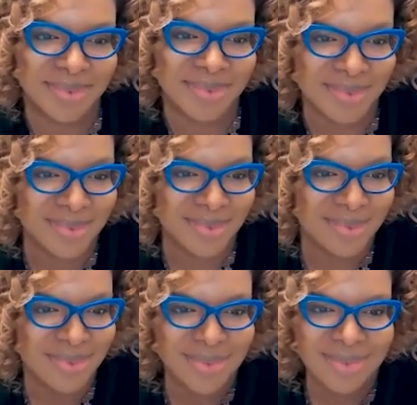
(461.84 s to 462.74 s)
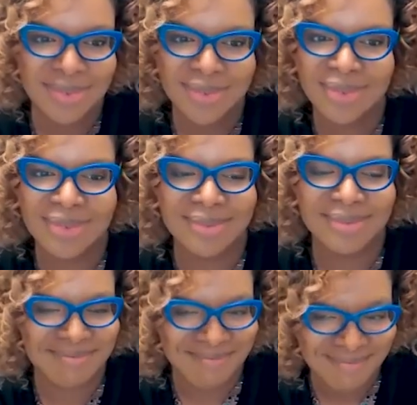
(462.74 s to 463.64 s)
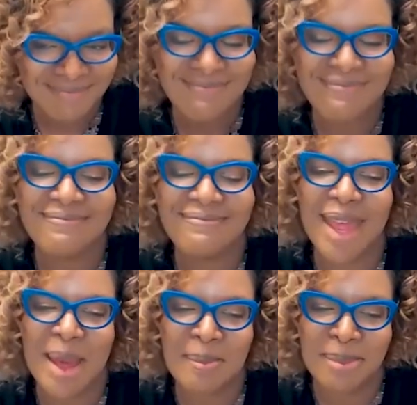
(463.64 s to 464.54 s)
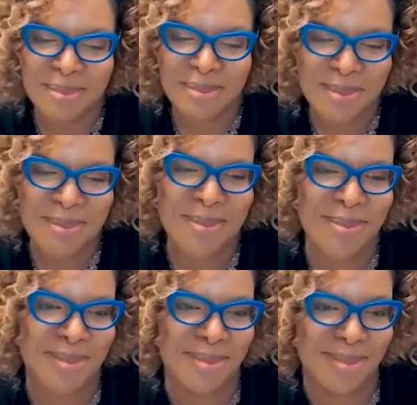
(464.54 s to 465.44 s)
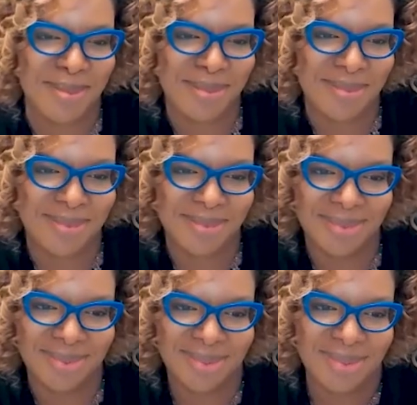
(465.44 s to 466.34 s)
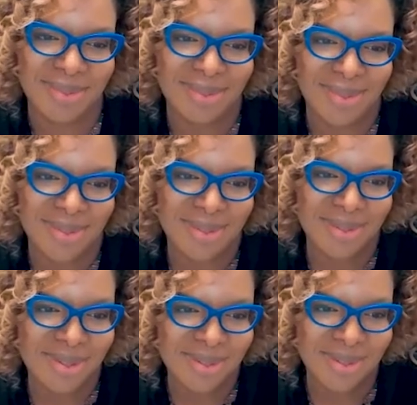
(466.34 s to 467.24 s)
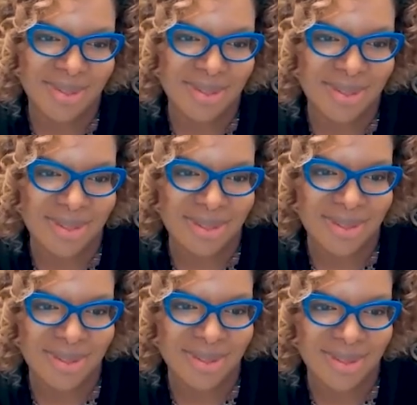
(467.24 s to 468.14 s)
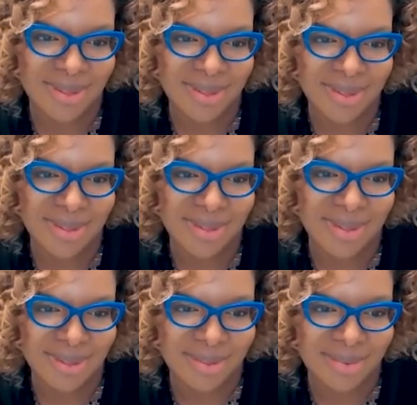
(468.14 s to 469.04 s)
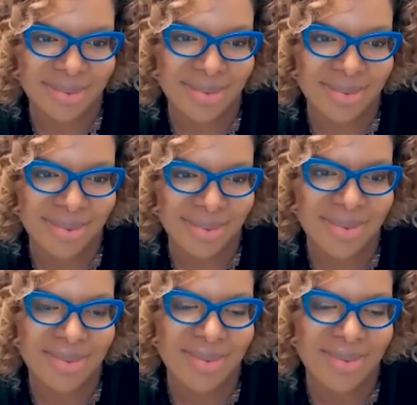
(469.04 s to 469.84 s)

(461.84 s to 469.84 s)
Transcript: (silent)